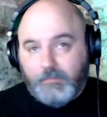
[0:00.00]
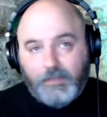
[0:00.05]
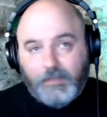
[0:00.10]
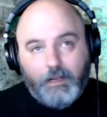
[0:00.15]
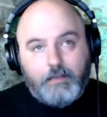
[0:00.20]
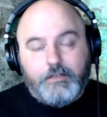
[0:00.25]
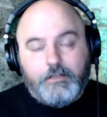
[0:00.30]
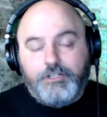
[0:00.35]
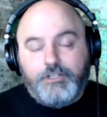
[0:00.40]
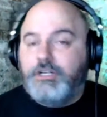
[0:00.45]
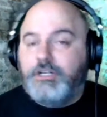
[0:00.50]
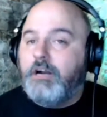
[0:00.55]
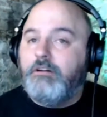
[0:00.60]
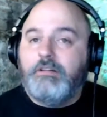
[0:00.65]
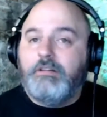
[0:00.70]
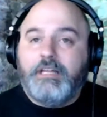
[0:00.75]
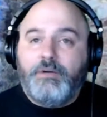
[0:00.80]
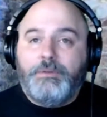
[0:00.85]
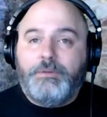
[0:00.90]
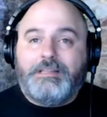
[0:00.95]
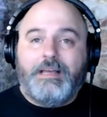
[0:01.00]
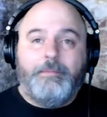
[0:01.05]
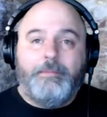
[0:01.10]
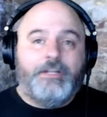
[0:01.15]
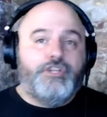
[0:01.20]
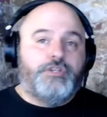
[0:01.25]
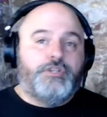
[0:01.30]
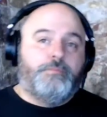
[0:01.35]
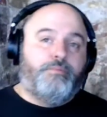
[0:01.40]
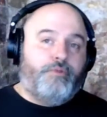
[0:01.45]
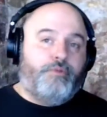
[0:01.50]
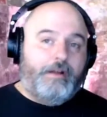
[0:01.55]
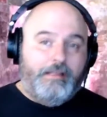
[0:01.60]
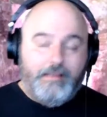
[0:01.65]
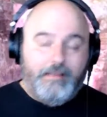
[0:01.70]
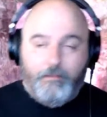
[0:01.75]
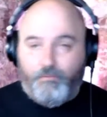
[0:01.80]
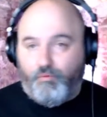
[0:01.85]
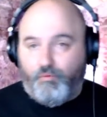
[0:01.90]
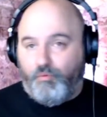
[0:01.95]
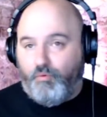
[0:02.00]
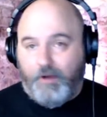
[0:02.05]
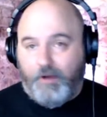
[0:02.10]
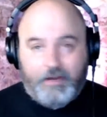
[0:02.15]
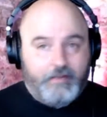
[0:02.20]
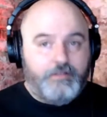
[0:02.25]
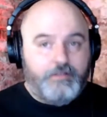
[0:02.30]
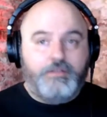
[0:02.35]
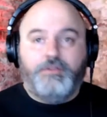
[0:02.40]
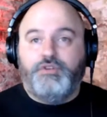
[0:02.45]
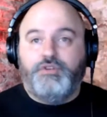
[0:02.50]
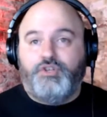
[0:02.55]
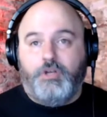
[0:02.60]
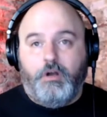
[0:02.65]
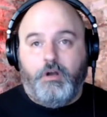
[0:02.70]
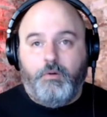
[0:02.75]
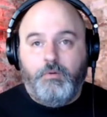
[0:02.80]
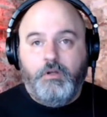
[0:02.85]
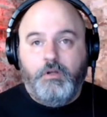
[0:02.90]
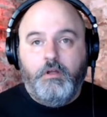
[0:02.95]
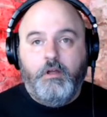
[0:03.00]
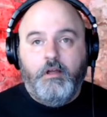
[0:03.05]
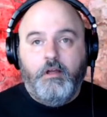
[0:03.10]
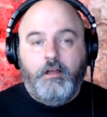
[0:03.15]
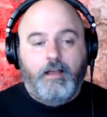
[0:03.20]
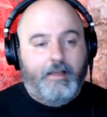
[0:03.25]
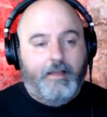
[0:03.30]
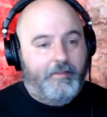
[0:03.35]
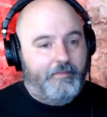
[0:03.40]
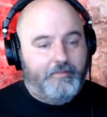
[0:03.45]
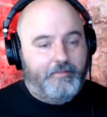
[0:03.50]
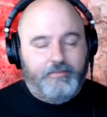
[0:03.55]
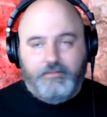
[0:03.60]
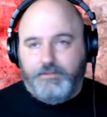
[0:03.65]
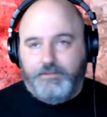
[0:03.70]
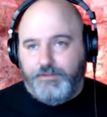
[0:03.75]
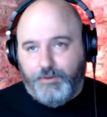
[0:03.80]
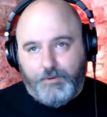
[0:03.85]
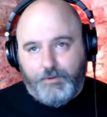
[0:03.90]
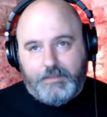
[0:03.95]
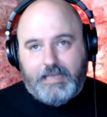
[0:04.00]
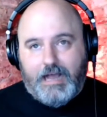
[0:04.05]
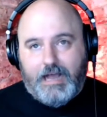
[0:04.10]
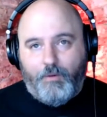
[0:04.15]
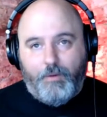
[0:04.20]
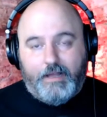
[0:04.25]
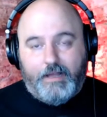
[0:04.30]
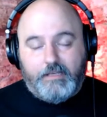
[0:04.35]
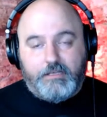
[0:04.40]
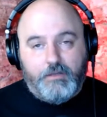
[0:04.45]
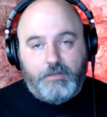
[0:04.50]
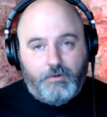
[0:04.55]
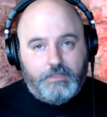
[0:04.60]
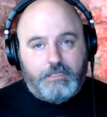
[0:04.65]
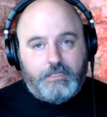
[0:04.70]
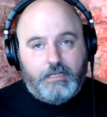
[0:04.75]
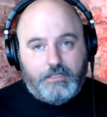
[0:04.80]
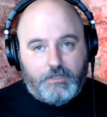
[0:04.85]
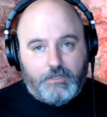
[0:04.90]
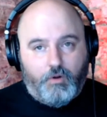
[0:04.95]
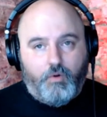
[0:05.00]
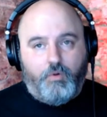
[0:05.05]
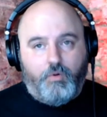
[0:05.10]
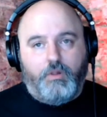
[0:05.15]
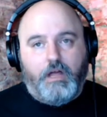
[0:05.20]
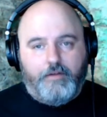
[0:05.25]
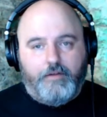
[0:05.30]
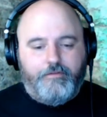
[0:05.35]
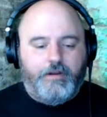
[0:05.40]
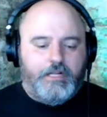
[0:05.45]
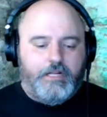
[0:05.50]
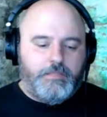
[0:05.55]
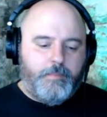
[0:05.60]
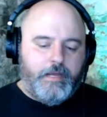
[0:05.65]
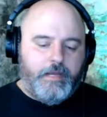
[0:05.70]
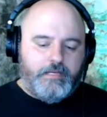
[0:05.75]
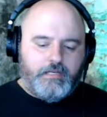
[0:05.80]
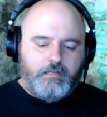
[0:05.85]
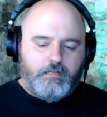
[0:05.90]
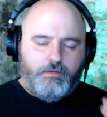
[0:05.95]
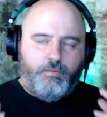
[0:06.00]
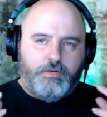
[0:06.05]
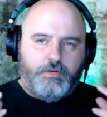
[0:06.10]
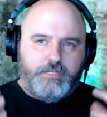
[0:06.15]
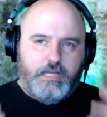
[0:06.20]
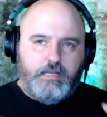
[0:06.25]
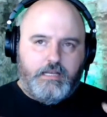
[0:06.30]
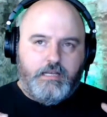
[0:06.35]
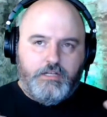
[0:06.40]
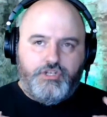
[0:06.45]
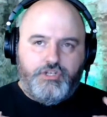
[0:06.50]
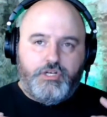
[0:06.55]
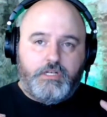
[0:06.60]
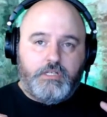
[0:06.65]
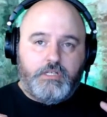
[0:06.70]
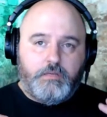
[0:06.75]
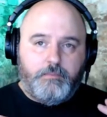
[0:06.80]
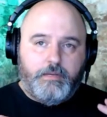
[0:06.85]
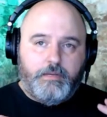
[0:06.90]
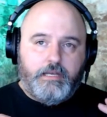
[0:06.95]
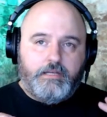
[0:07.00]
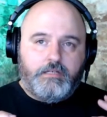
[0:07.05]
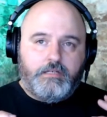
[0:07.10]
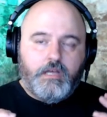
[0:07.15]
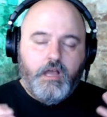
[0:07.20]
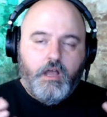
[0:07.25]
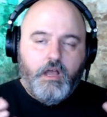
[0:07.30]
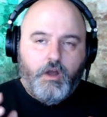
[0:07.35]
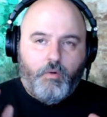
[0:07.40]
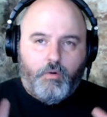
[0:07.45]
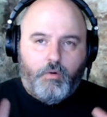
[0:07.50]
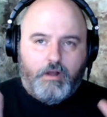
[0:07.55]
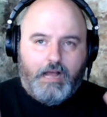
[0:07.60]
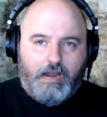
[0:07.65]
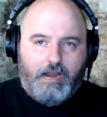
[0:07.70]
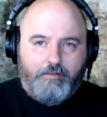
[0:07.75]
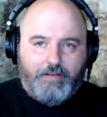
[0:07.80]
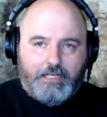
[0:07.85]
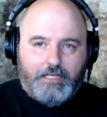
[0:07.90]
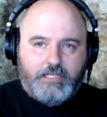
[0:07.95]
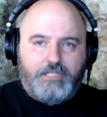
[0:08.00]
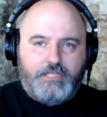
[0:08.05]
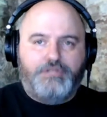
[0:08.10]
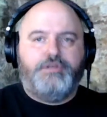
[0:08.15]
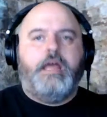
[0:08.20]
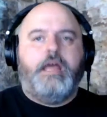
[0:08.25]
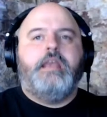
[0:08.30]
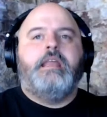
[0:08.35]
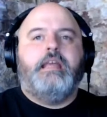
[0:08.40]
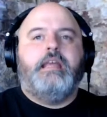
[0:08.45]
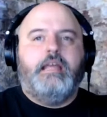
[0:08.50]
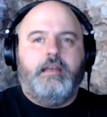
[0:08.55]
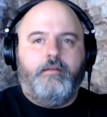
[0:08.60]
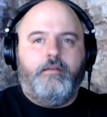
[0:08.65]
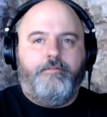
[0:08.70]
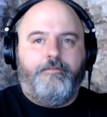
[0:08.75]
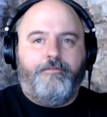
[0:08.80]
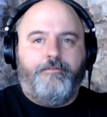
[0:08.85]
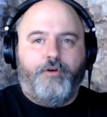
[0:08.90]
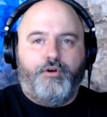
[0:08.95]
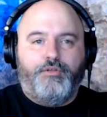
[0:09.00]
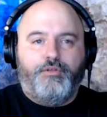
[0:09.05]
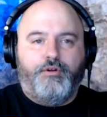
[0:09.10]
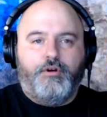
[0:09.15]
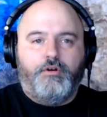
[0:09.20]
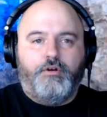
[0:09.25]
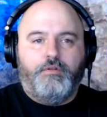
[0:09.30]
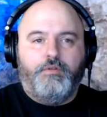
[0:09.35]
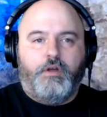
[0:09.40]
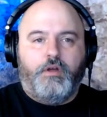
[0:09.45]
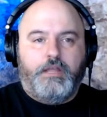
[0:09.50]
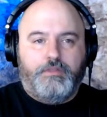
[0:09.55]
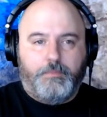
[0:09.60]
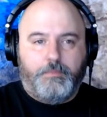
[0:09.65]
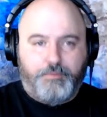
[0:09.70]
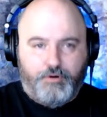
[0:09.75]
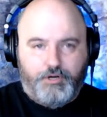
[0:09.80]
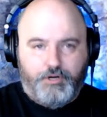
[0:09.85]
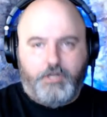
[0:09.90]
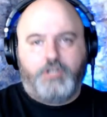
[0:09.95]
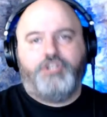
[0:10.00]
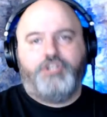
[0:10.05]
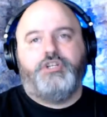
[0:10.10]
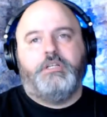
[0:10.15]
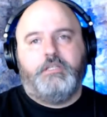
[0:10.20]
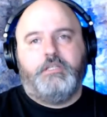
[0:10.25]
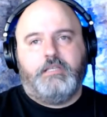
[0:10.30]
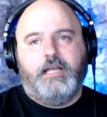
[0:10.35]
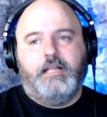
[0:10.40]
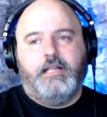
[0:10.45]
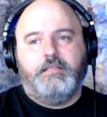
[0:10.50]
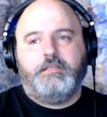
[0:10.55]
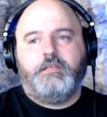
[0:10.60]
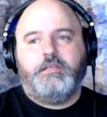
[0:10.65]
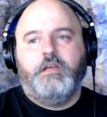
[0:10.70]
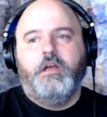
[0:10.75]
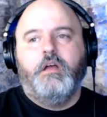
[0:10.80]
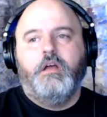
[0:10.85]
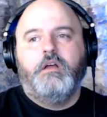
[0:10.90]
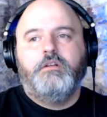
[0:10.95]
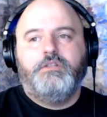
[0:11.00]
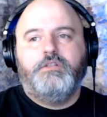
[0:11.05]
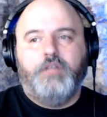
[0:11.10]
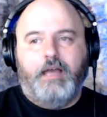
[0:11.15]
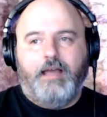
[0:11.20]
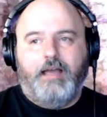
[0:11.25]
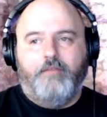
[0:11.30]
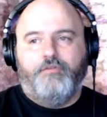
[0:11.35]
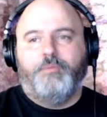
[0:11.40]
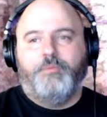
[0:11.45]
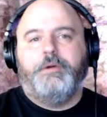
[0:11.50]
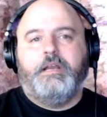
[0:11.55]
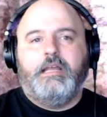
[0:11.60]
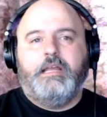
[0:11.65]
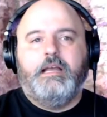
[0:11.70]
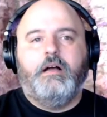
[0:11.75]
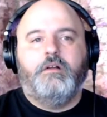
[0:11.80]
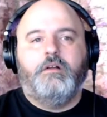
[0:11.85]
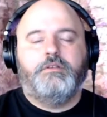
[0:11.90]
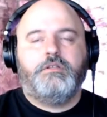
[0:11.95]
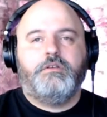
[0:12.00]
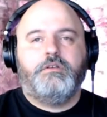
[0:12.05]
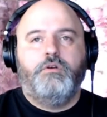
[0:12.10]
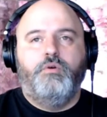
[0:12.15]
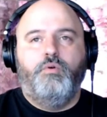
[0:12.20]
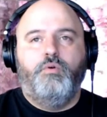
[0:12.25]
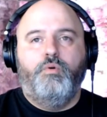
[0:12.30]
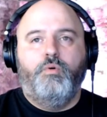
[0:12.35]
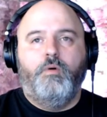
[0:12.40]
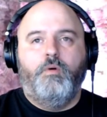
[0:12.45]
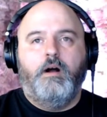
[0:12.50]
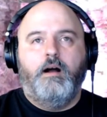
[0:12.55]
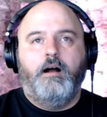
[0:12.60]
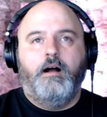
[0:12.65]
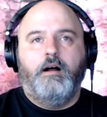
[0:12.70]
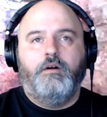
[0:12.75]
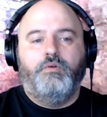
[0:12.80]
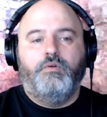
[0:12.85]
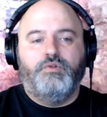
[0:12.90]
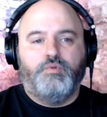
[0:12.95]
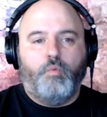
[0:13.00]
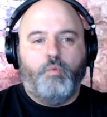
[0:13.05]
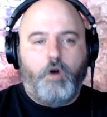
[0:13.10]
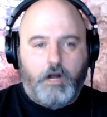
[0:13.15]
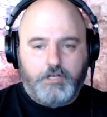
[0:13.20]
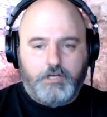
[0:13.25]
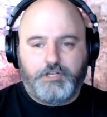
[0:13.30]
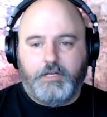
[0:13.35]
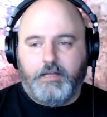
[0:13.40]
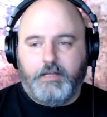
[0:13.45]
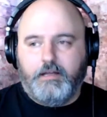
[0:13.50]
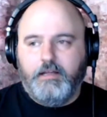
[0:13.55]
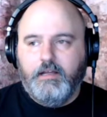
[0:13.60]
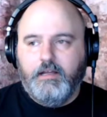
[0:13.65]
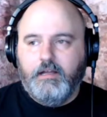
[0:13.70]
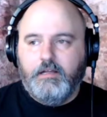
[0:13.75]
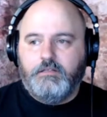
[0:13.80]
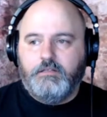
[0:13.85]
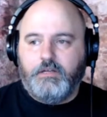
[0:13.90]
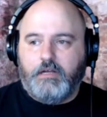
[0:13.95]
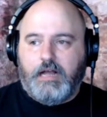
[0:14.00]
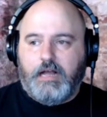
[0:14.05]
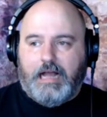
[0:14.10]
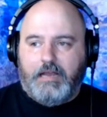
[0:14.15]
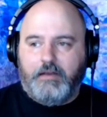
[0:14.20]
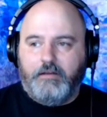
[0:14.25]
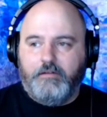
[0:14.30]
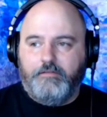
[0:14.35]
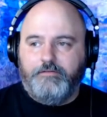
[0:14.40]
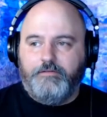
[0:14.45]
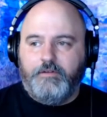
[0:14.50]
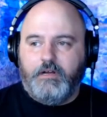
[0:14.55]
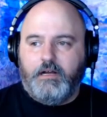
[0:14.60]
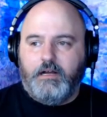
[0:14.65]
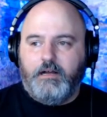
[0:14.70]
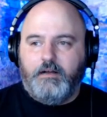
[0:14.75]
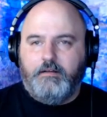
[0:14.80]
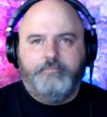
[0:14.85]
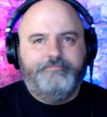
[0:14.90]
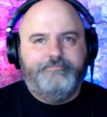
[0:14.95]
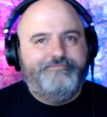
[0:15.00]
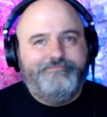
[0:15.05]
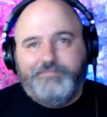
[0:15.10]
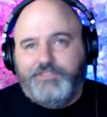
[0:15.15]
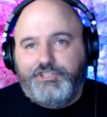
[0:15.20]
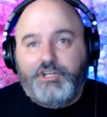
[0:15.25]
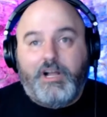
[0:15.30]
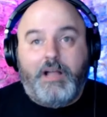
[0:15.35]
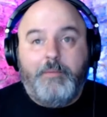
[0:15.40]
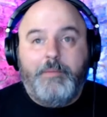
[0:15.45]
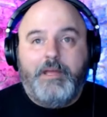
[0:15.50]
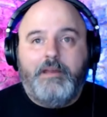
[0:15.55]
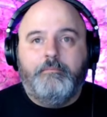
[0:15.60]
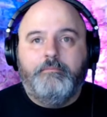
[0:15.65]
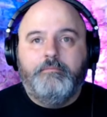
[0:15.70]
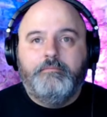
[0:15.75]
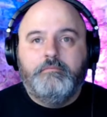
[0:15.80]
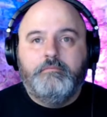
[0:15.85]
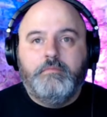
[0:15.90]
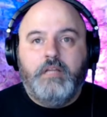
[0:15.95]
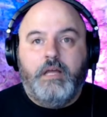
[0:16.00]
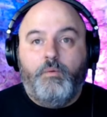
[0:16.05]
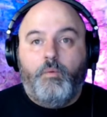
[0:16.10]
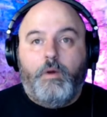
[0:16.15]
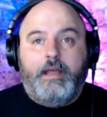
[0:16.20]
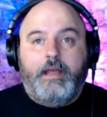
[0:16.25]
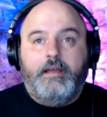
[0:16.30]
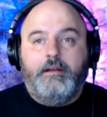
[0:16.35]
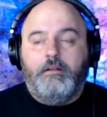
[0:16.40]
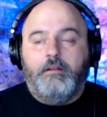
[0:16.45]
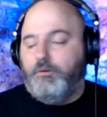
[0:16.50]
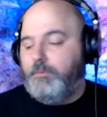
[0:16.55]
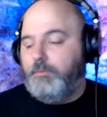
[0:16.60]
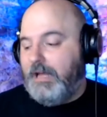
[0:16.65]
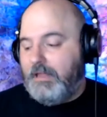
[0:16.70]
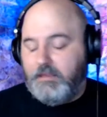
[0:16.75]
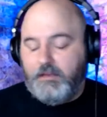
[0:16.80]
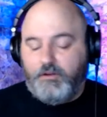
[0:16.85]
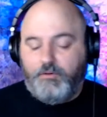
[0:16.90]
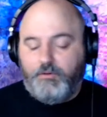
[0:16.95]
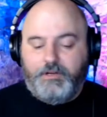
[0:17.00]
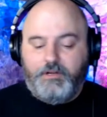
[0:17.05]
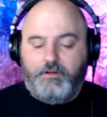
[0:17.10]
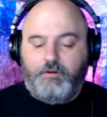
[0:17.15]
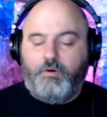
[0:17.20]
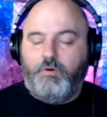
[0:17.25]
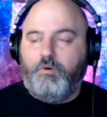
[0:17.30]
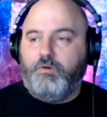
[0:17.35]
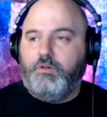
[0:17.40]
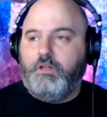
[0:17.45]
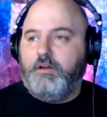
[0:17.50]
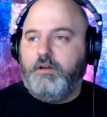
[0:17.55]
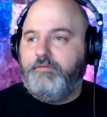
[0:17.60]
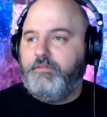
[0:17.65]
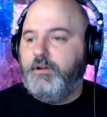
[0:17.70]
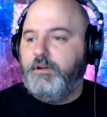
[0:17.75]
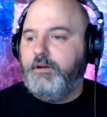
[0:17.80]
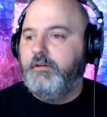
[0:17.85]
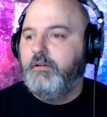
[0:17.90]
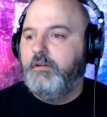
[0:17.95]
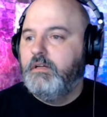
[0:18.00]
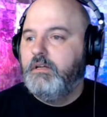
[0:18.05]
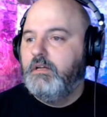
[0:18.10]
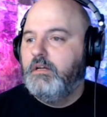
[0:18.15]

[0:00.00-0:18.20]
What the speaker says: I could share a link with them and just bring them right into the show and do it that way. So it's a whole lot of fun. It's basically, we're taking Jigs and Bigs, we're kind of extending it further in the production sense to everybody else who's watching to kind of chime in and weigh in a little bit. I think it'll be a whole lot of fun.